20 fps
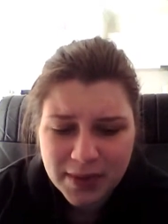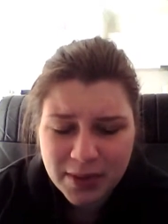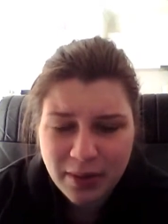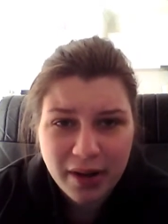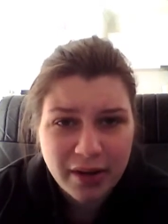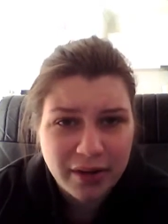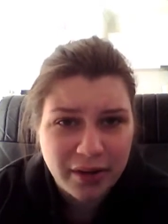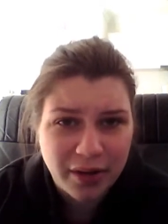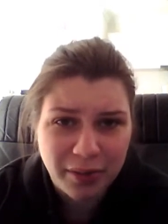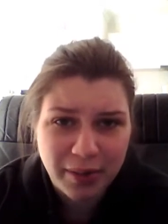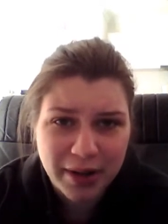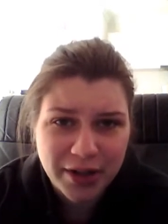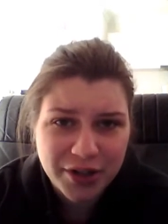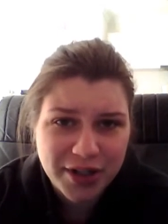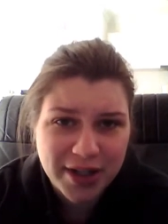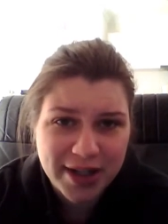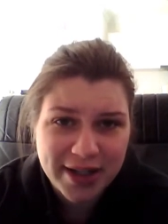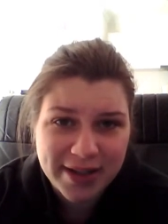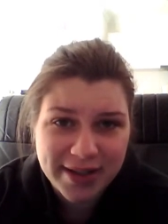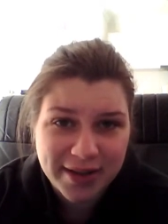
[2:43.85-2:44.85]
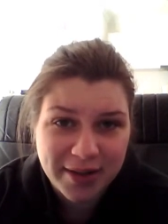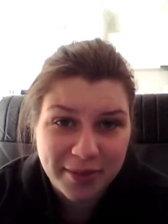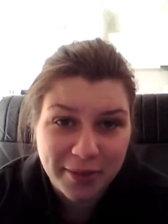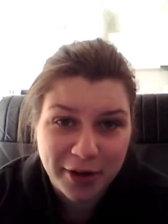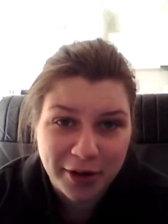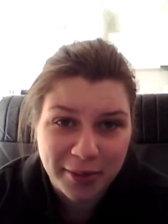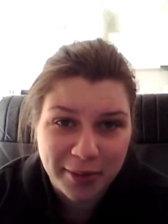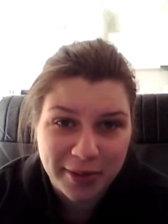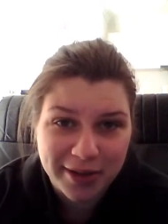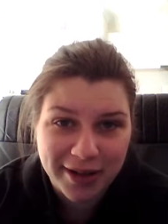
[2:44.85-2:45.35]
So I don't know where she is at the
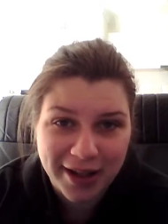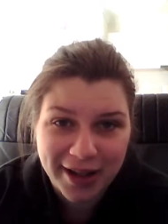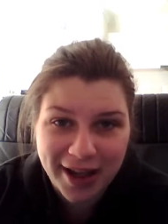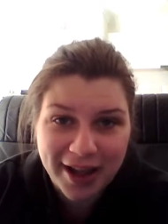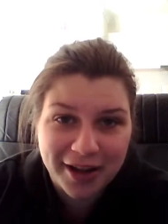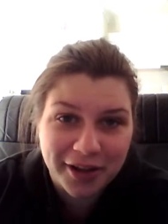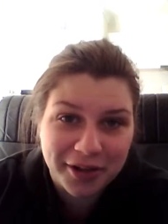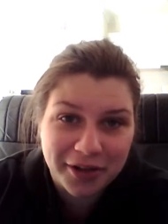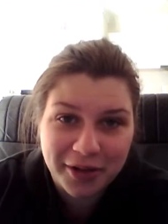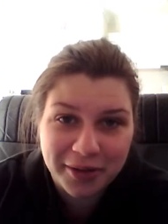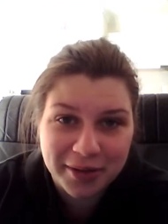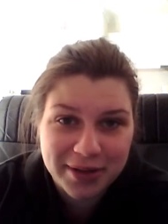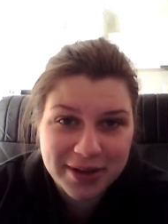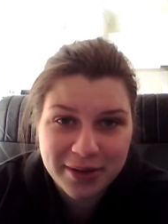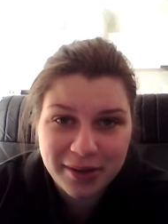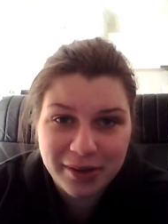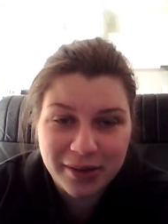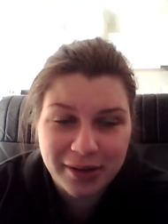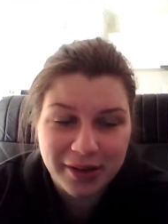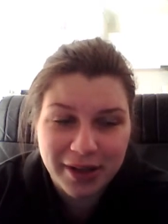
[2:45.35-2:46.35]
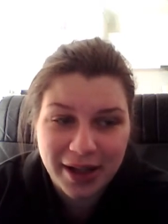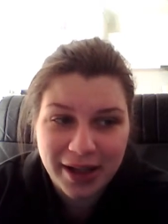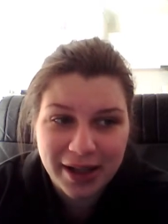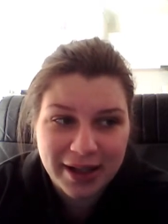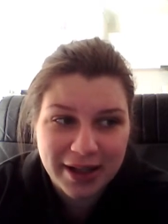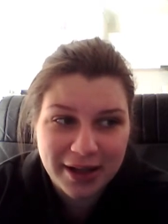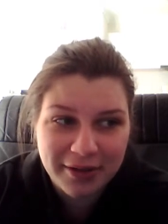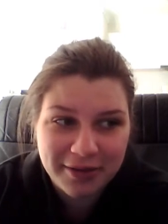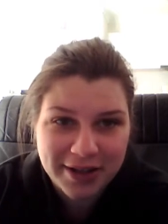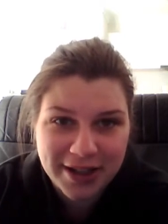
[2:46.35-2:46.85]
moment. Like, I don't know what's going on.
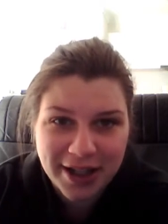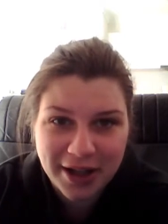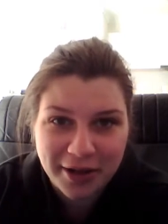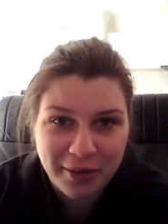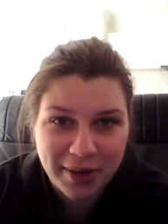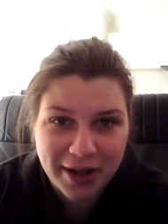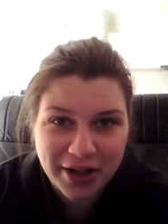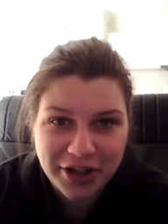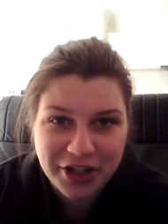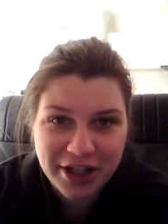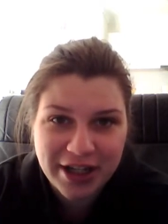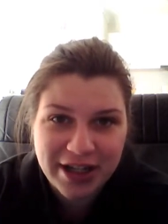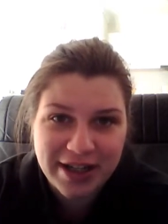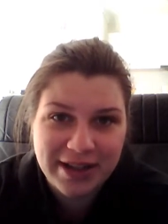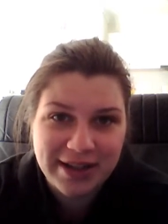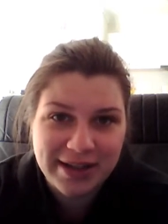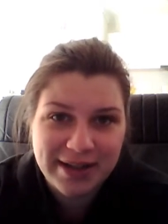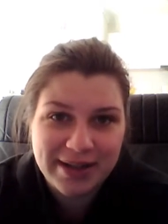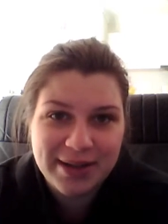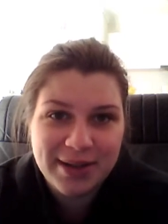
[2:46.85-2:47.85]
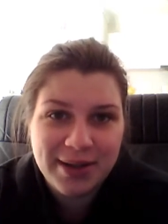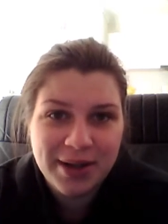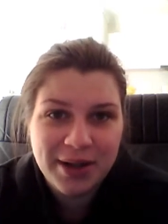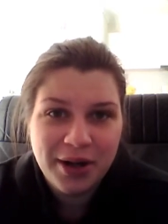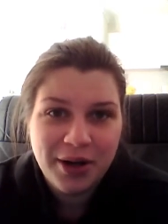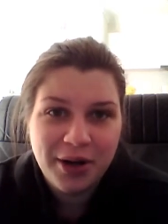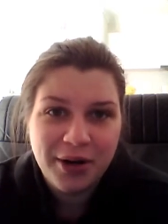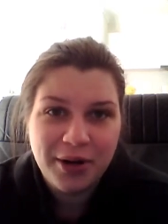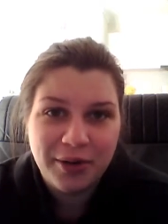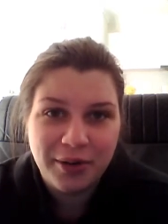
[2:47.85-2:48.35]
I can never tell where she is,
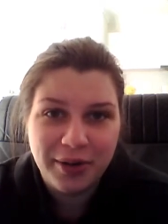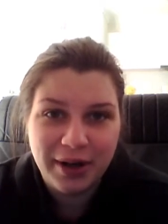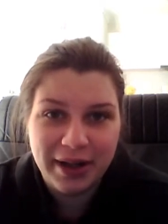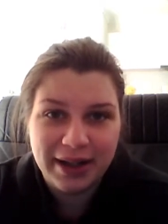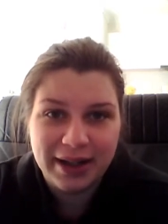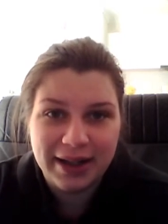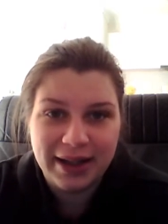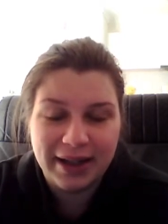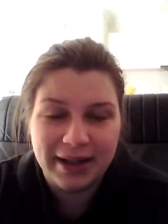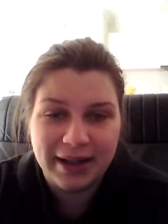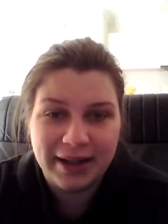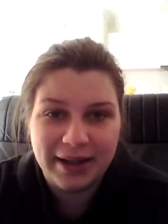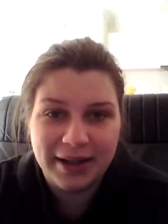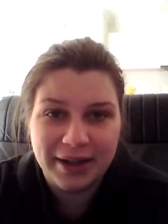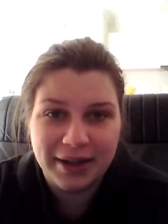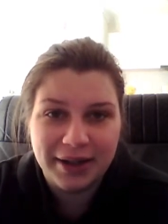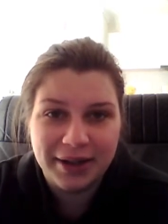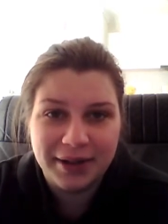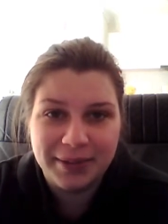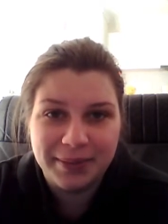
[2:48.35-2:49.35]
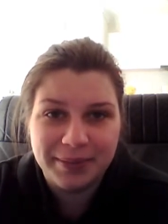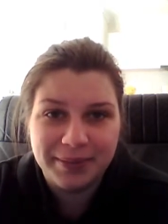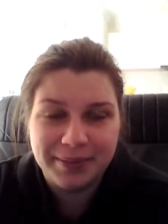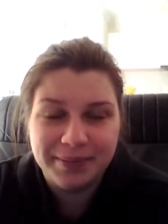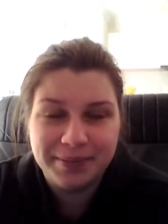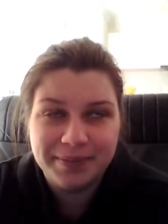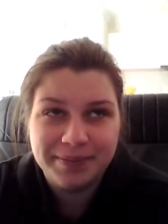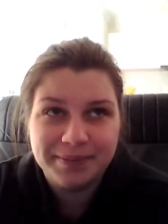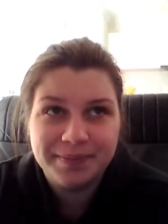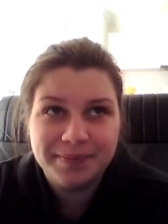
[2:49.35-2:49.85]
really.
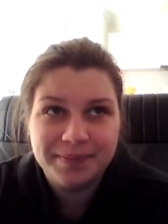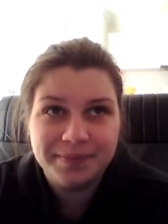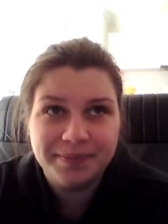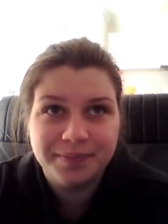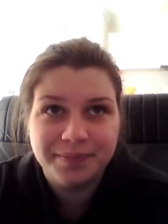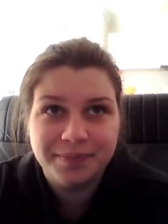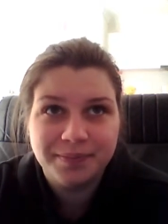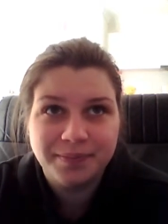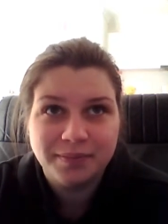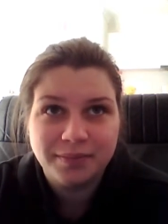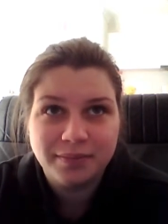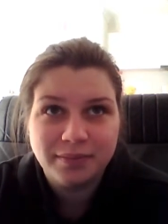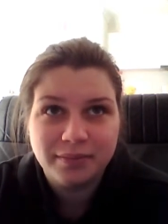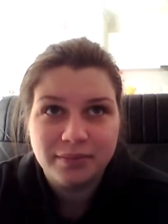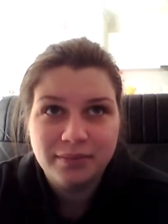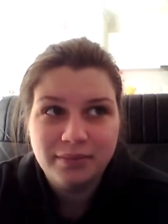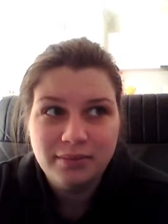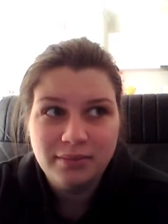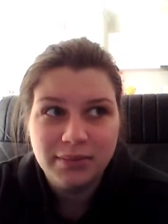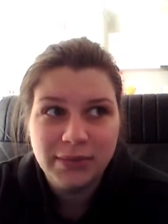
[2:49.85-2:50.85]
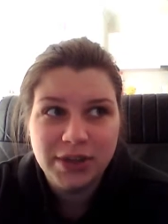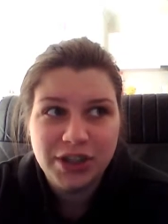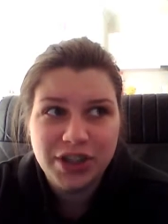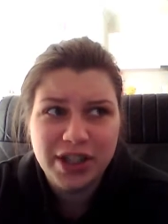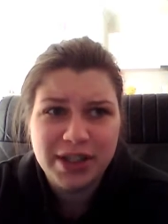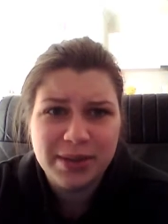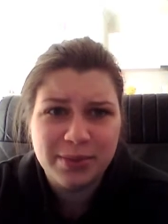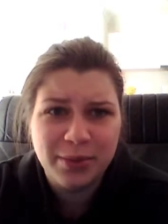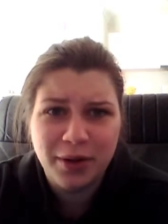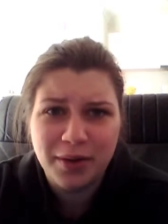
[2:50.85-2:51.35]
Um,
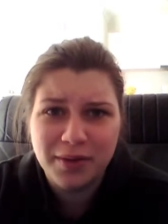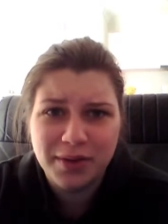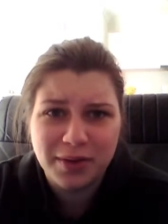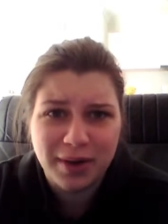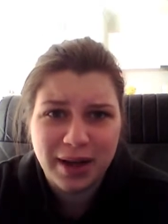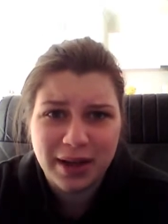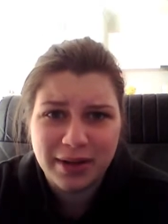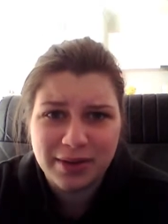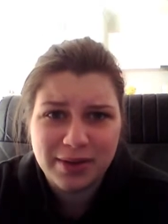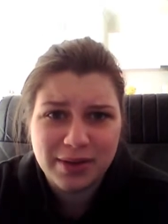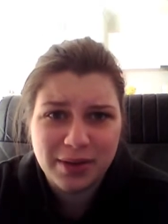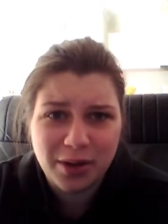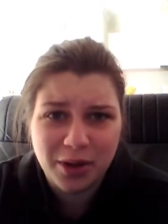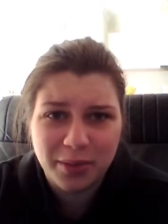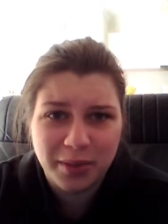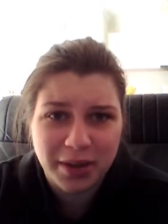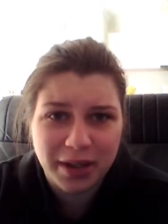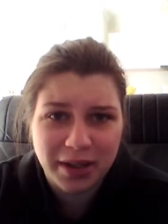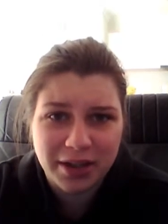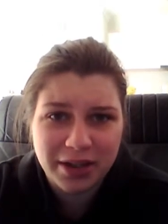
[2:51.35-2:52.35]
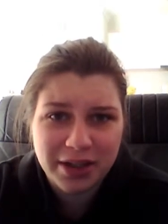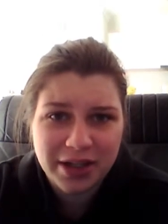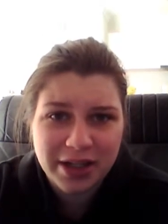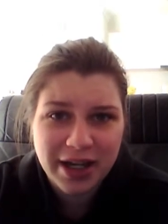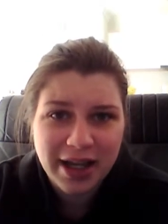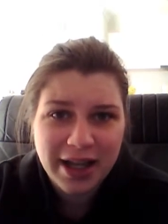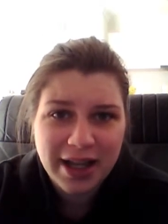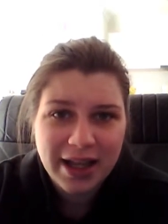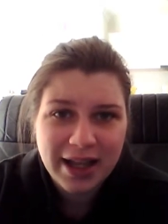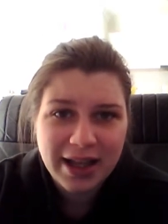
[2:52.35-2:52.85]
she just moves around so
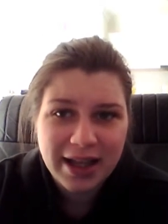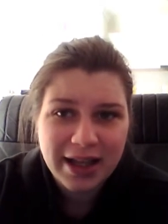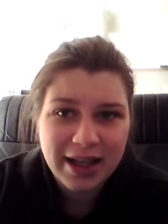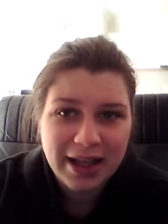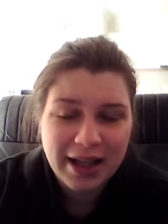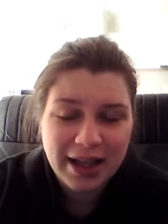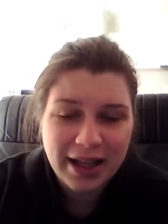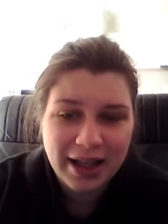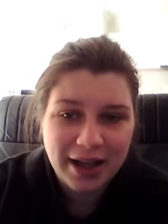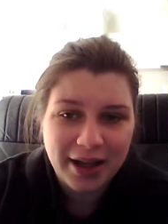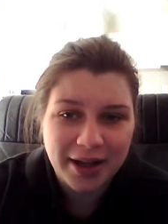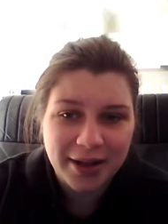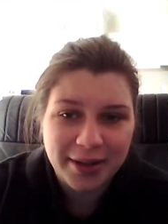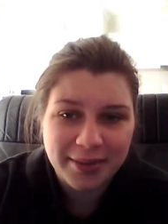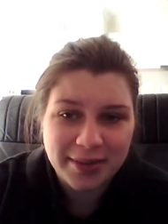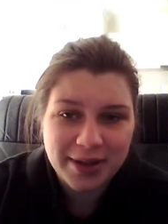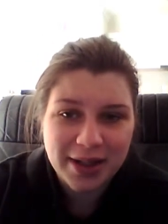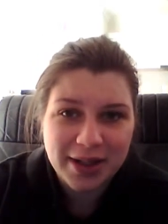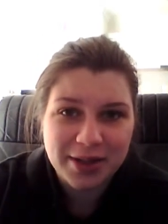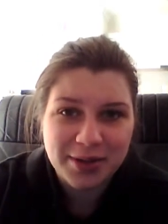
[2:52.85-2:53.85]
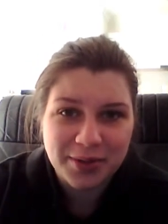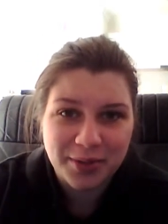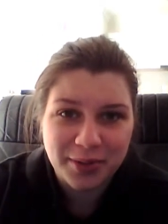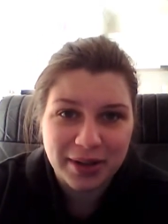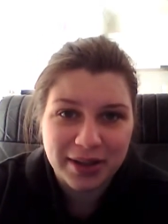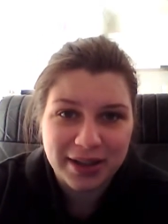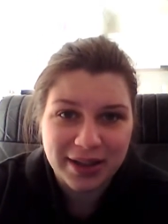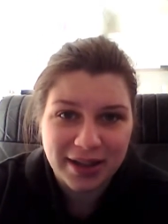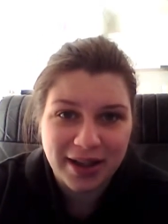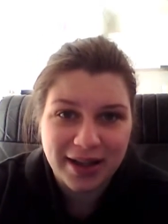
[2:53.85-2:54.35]
much. Um, it's
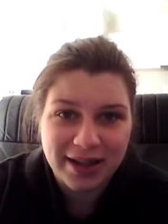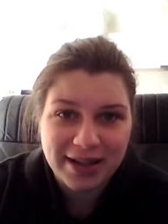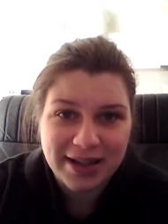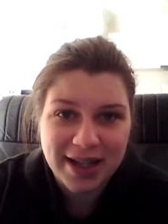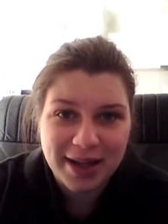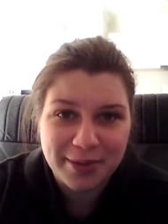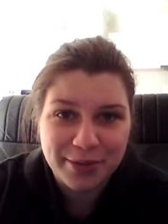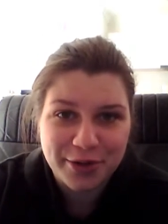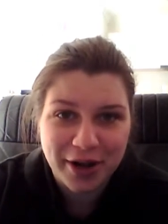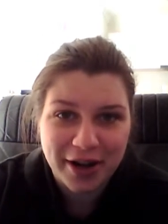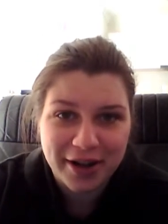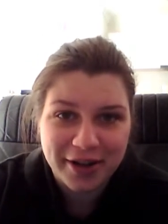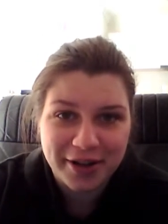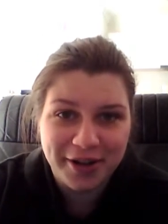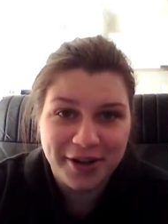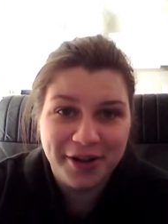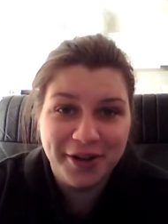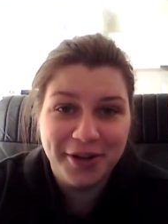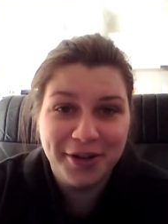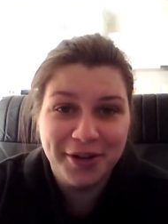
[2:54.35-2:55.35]
really hard to keep track